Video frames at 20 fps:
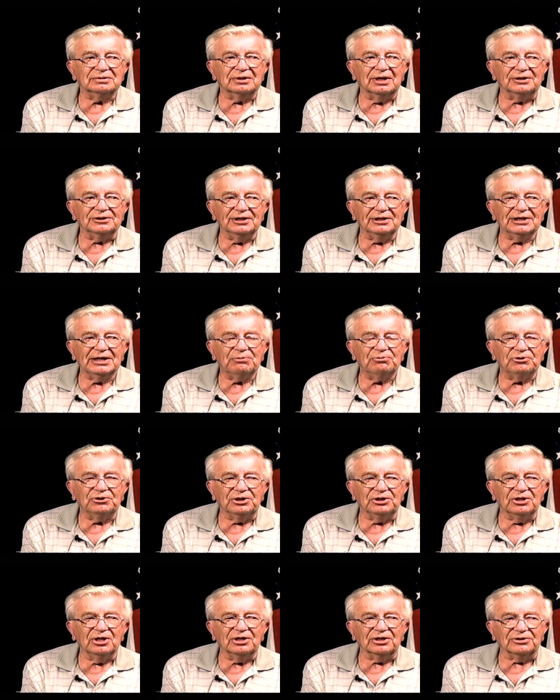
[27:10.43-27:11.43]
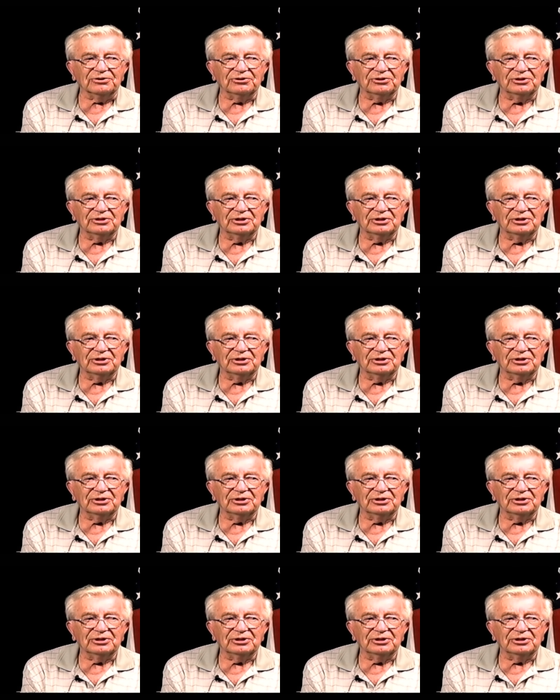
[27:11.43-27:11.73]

I think I was the youngest.